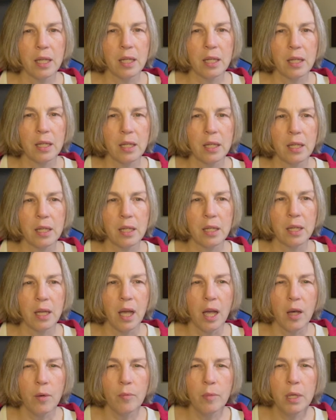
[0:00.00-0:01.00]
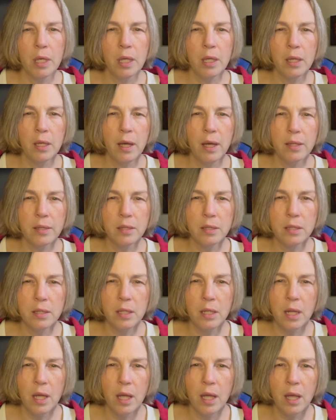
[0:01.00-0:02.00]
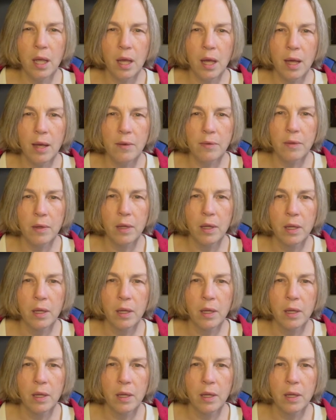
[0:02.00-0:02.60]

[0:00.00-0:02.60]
how many glasses did I have?